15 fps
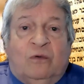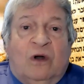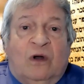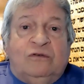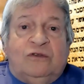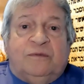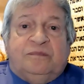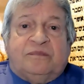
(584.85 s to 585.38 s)

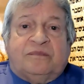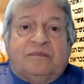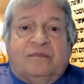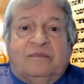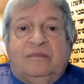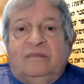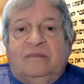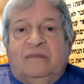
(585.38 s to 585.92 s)
Quote,
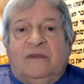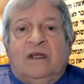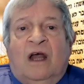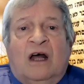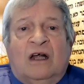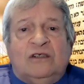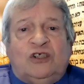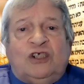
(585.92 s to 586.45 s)

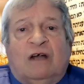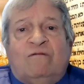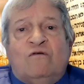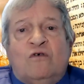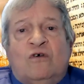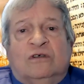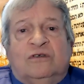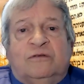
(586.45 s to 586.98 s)
on
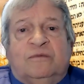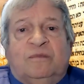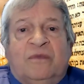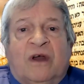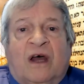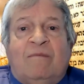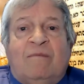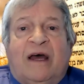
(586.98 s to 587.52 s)
Shavuot,
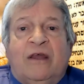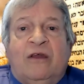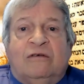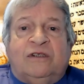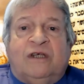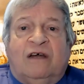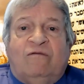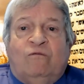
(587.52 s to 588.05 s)
Rabbi
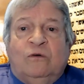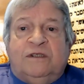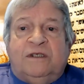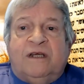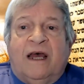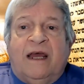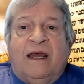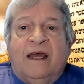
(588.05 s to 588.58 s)
Yosef would
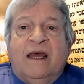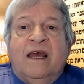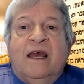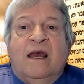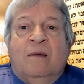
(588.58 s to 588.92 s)
say,